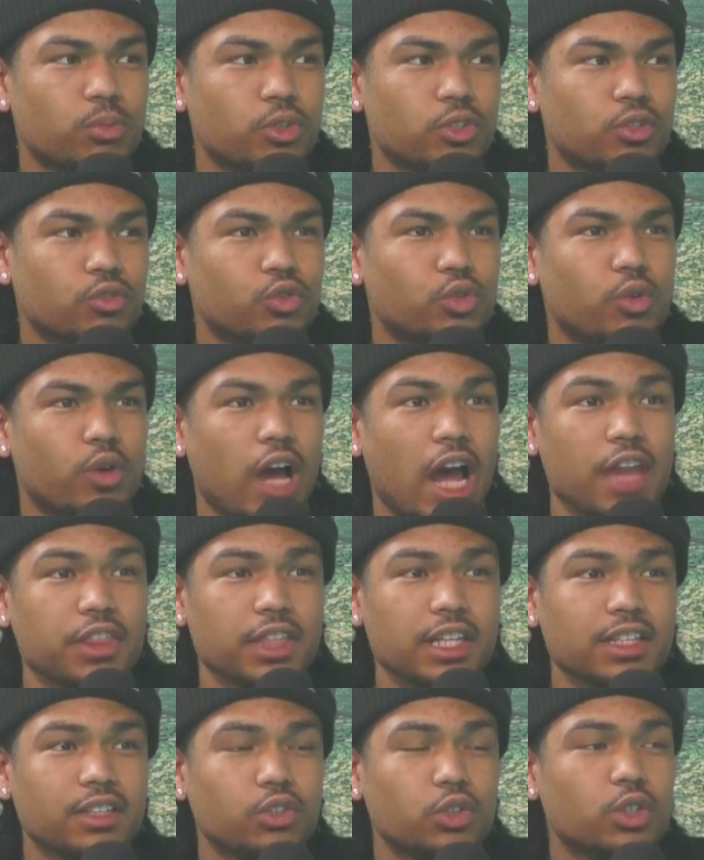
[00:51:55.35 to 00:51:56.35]
Music Group. I
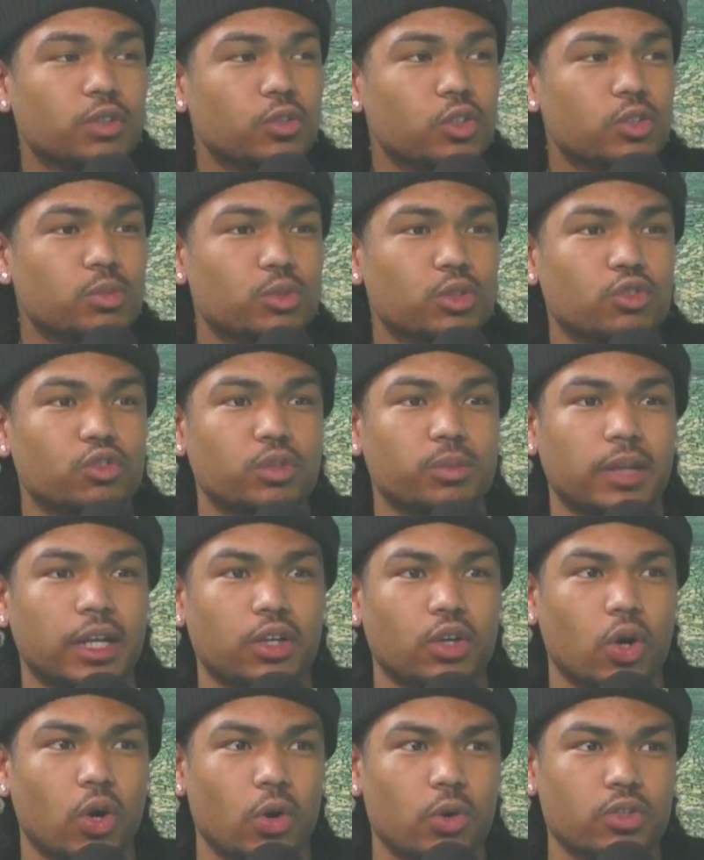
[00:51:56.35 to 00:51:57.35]
think Universal Music Group
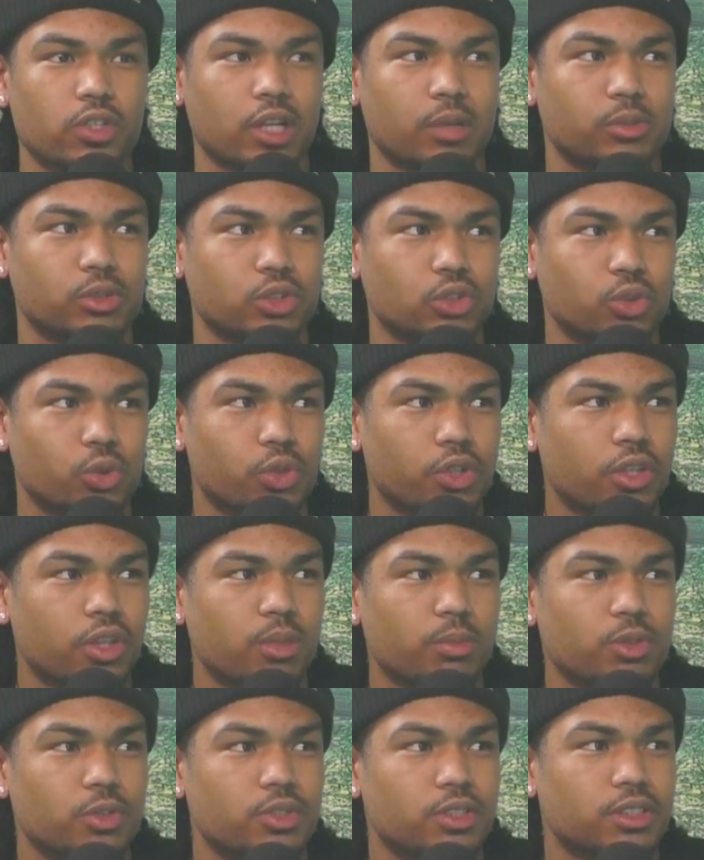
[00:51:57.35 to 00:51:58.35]
like owns like majority of
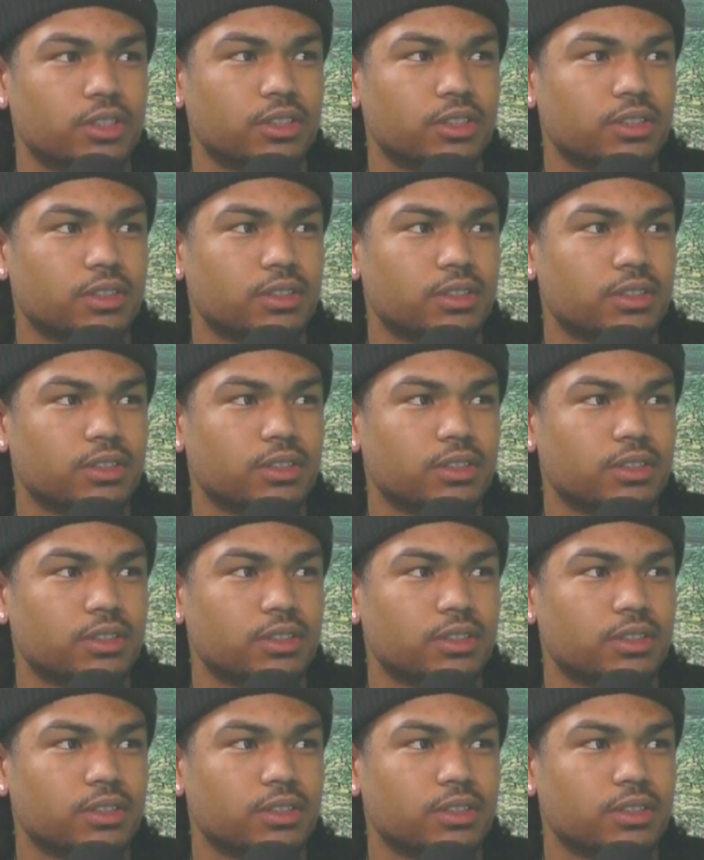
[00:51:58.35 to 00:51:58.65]
the music.